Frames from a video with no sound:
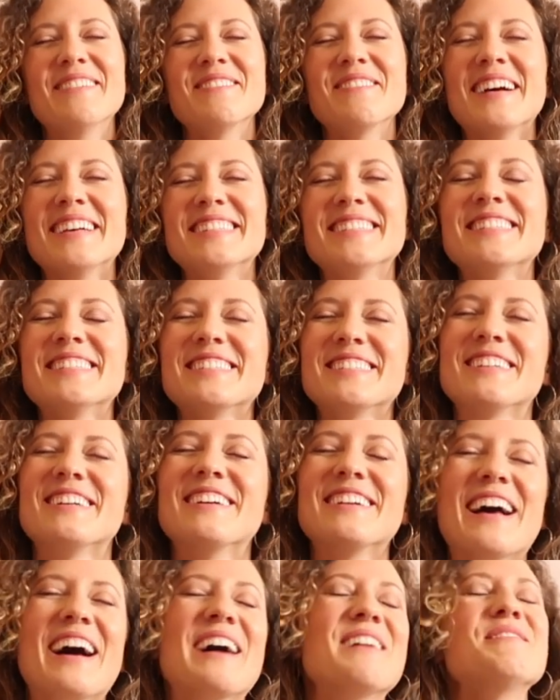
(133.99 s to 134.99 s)
rest
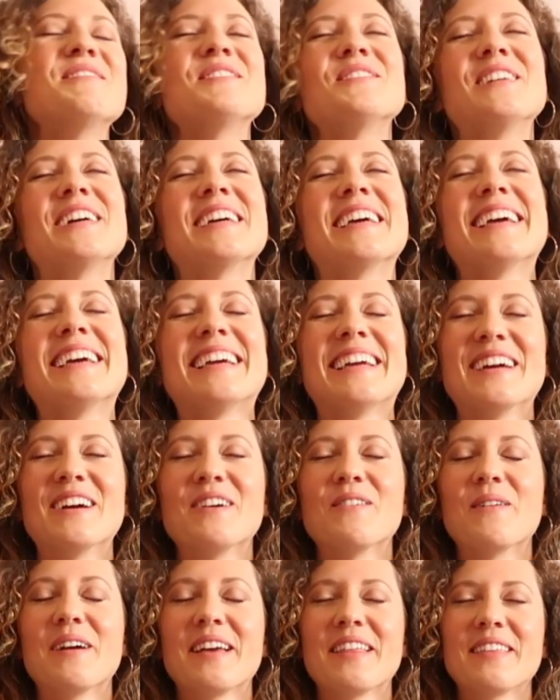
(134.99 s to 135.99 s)
assured I'm doing it
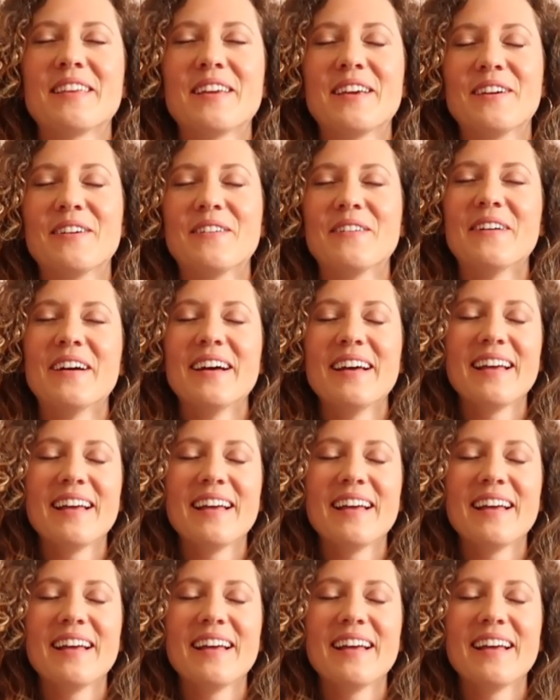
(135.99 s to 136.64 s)
here with you.